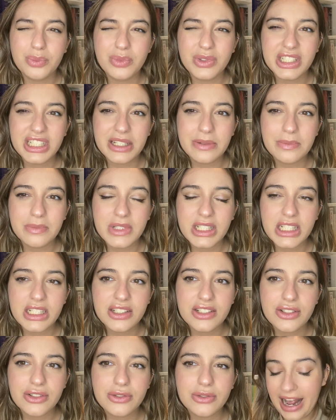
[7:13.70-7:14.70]
gym
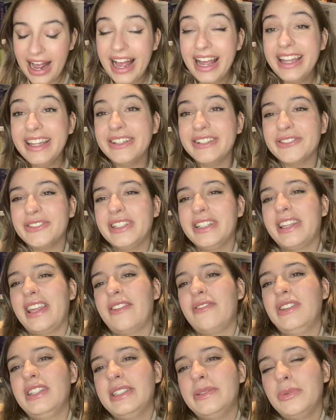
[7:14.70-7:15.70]
teacher. I only gave
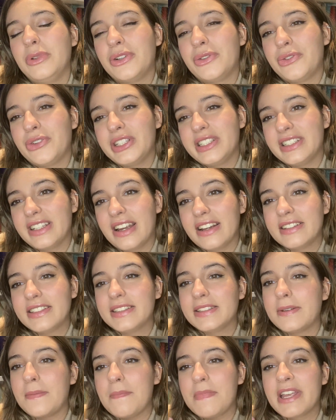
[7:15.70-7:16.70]
this book 3 stars
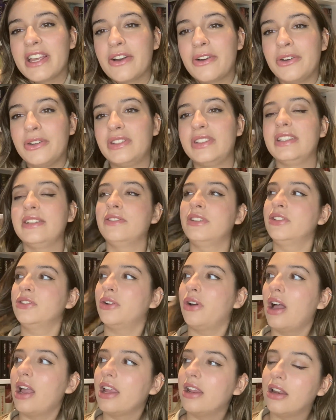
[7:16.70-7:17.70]
because even though
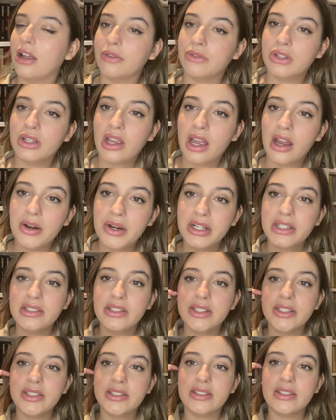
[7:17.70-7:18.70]
I love the
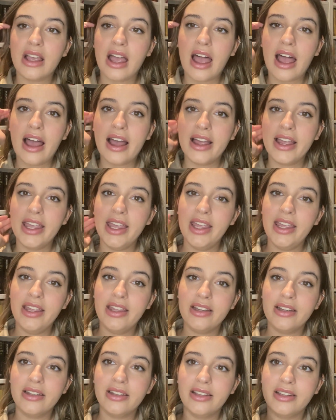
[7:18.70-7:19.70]
characters, I
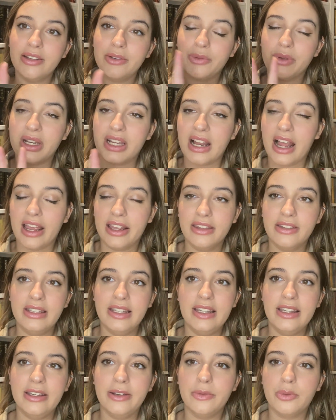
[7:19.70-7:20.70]
really like
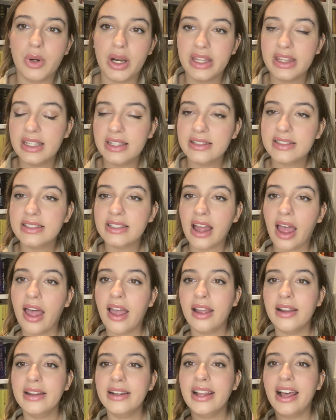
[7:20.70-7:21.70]
the writing
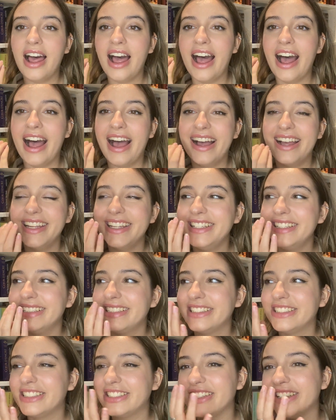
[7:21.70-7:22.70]
style. I
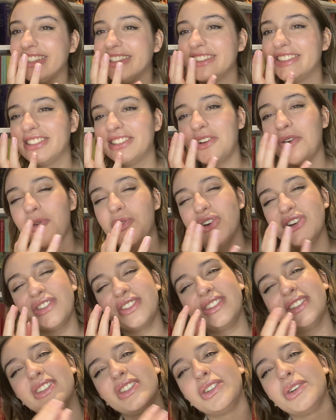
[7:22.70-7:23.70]
just was
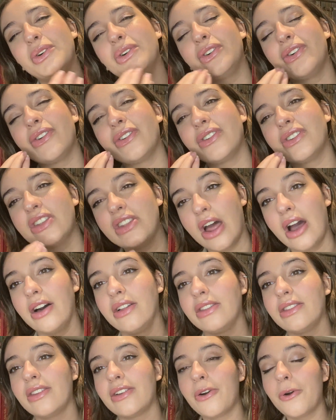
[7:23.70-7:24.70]
so
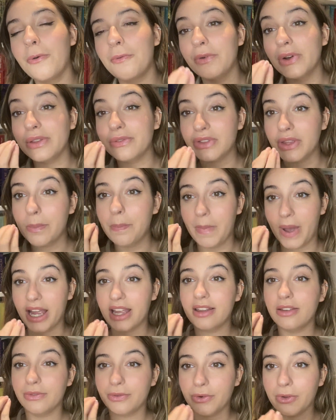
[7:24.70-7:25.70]
done with the back
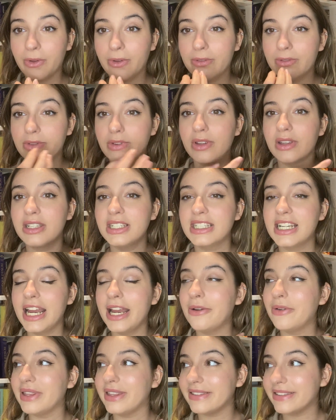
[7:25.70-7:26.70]
and forth. There
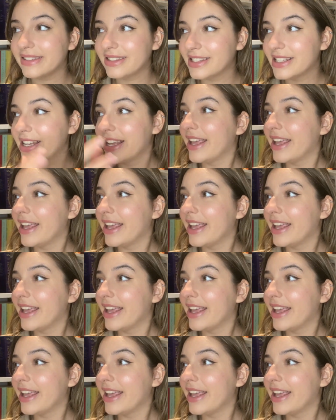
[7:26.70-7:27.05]
is